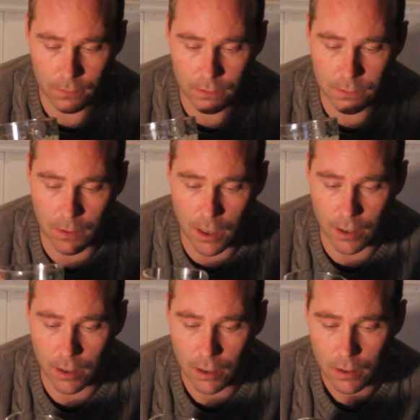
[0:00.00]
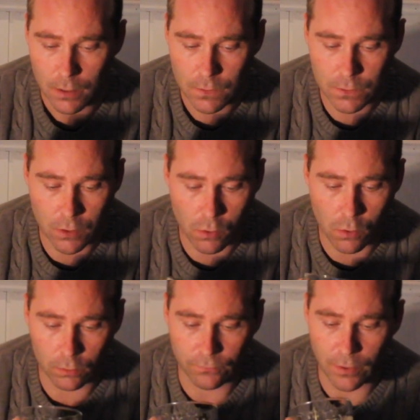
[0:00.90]
it's my
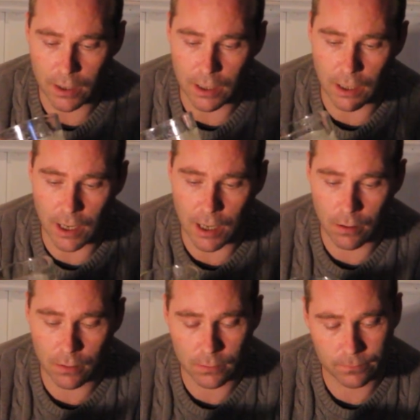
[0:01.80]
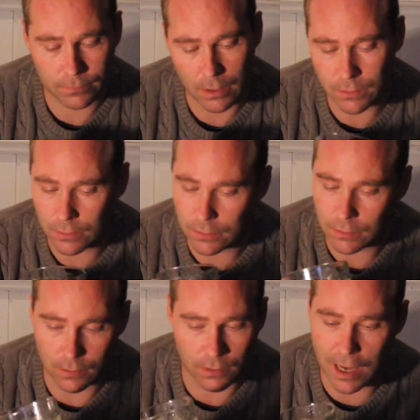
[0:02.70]
so-called Viking ale. I'm
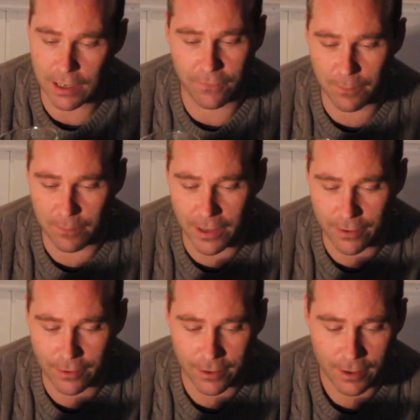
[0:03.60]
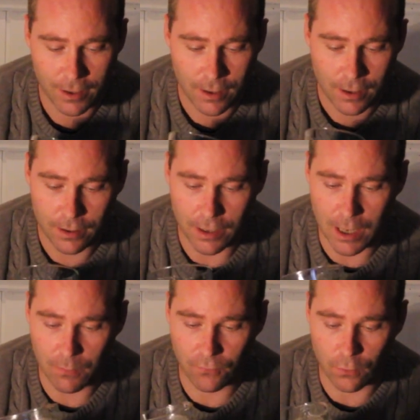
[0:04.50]
just in lack of a better
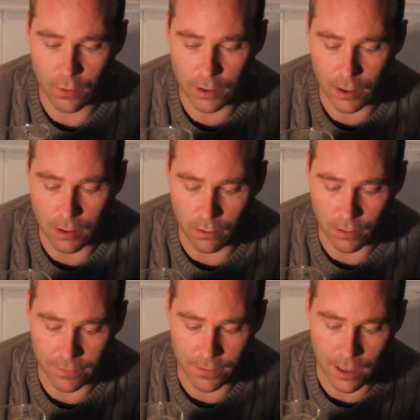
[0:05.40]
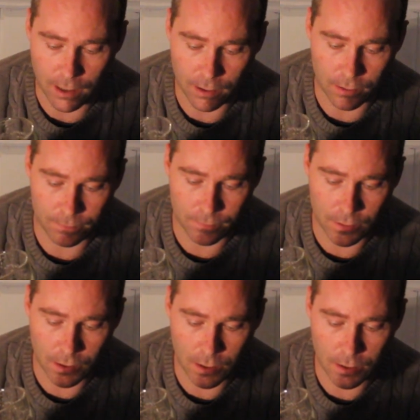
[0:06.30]
name for it. I call it that.
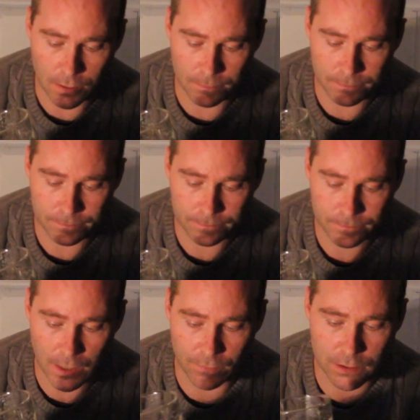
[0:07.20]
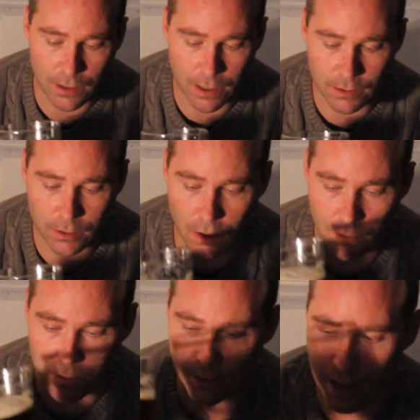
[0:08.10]
I've decided to
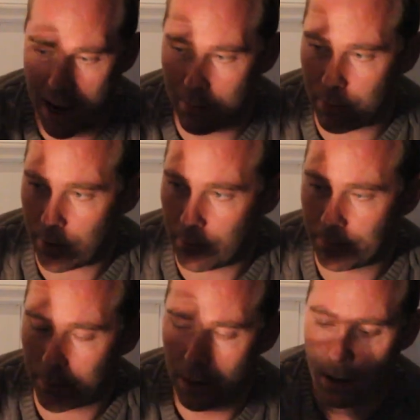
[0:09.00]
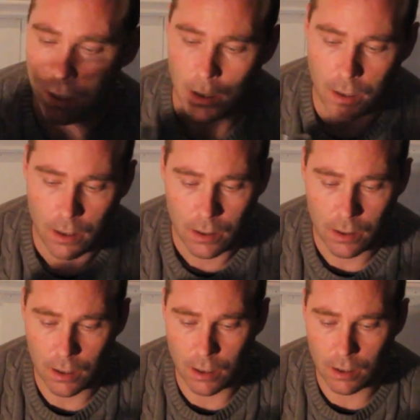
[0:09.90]
call this an amber,
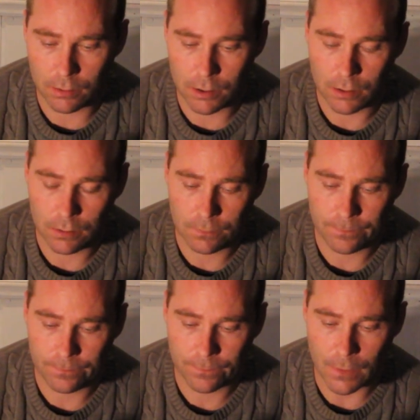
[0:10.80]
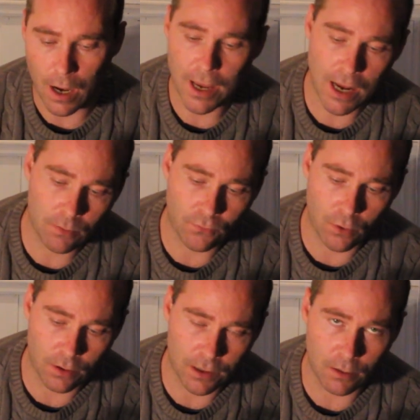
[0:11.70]
and I aim
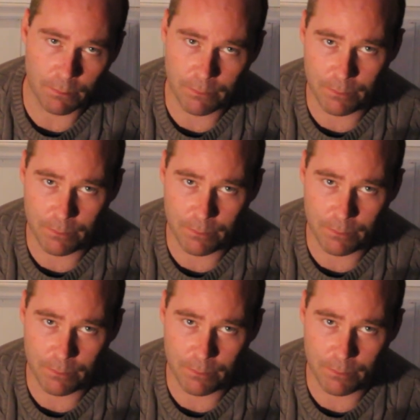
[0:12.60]
for a little